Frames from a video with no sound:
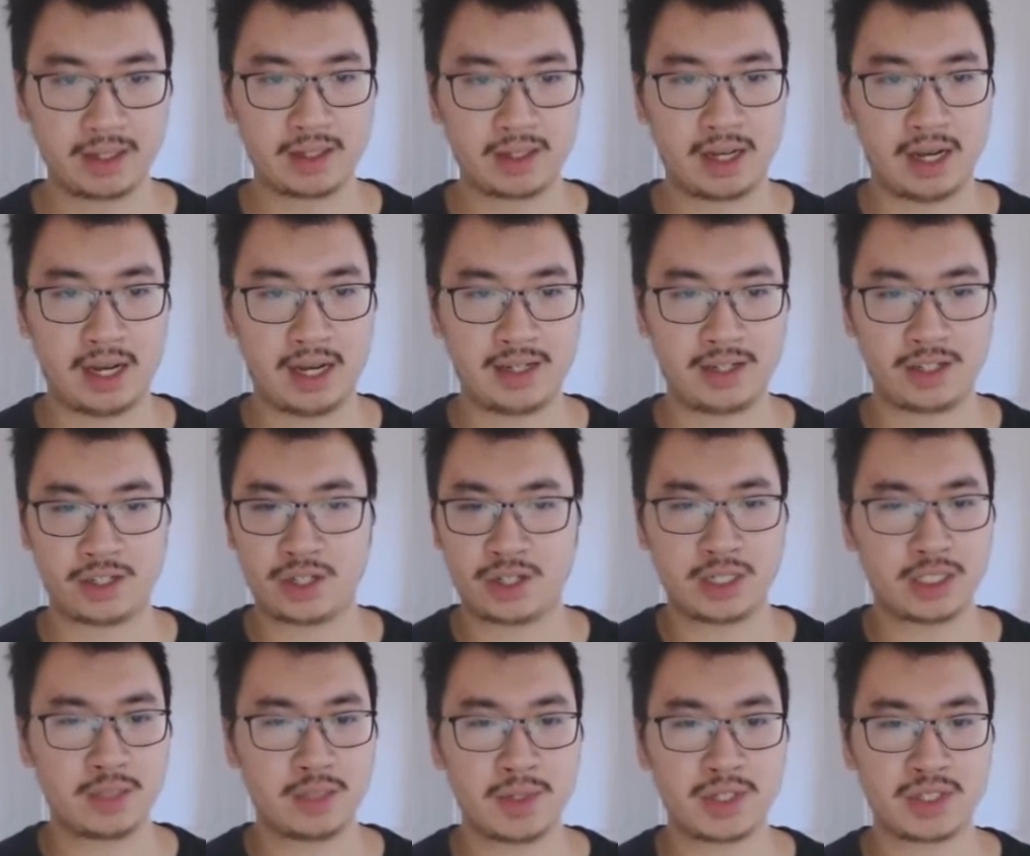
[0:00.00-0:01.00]
And your
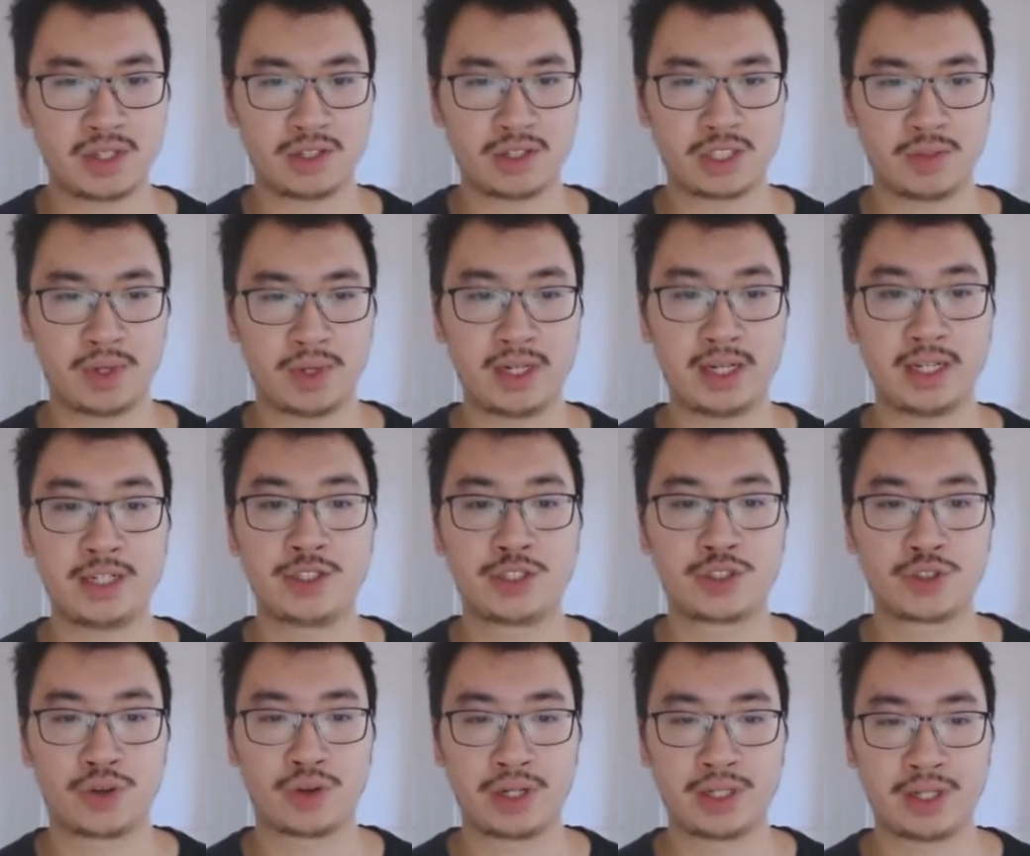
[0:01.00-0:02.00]
customers also want to
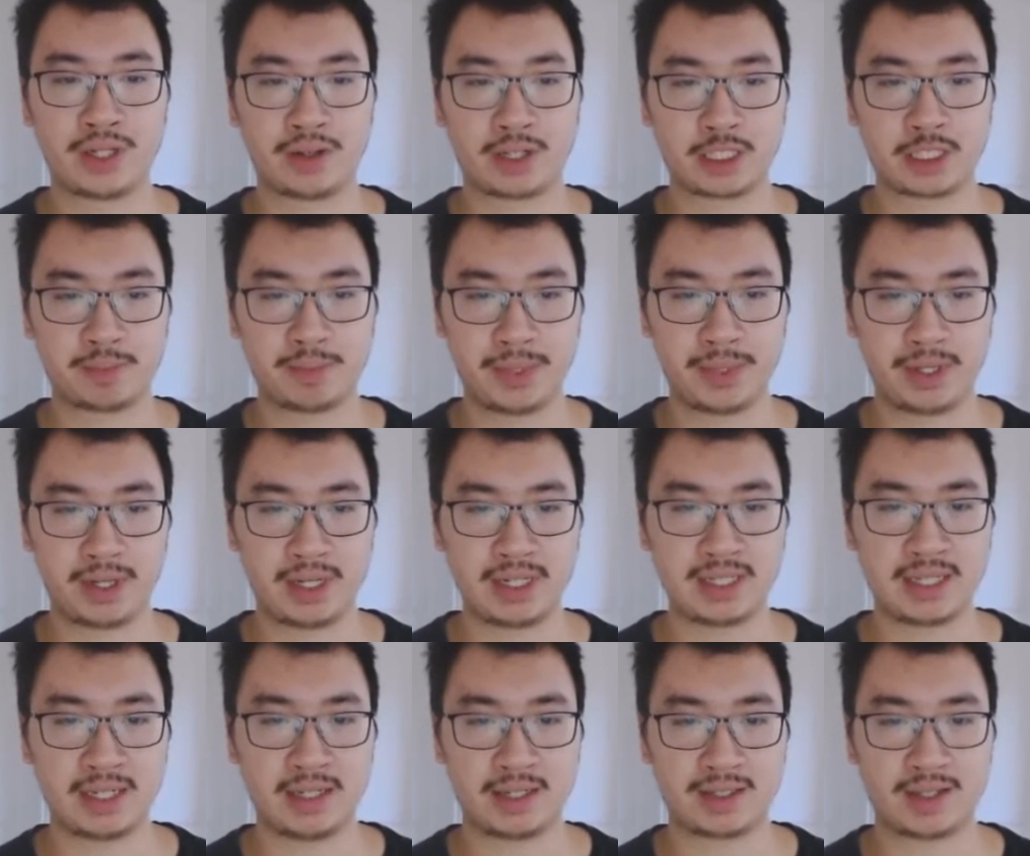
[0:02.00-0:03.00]
enjoy their experience
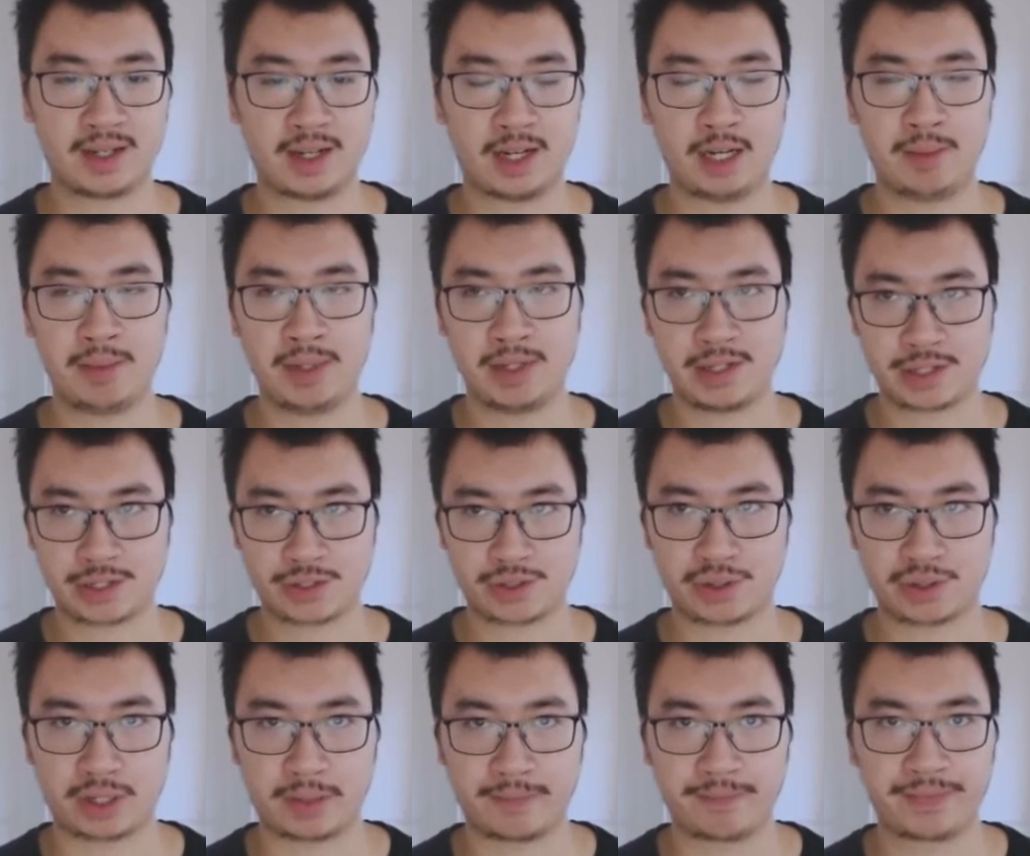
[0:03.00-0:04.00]
and the time in the
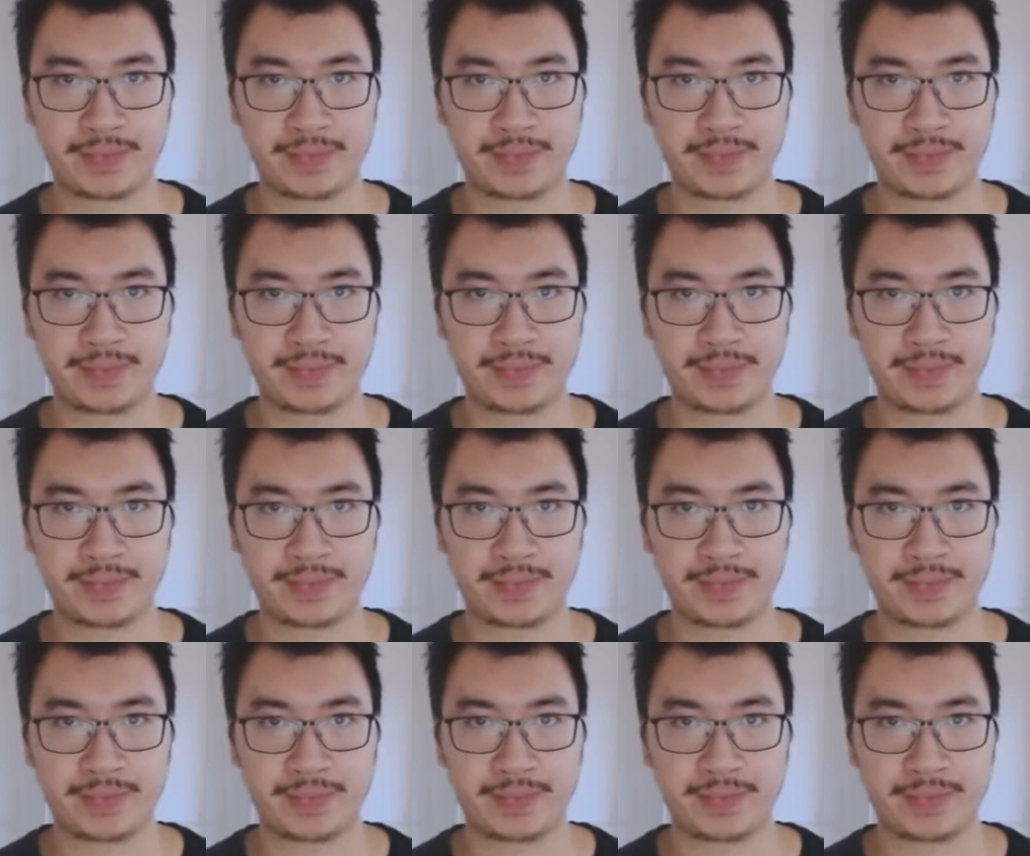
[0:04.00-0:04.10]
store.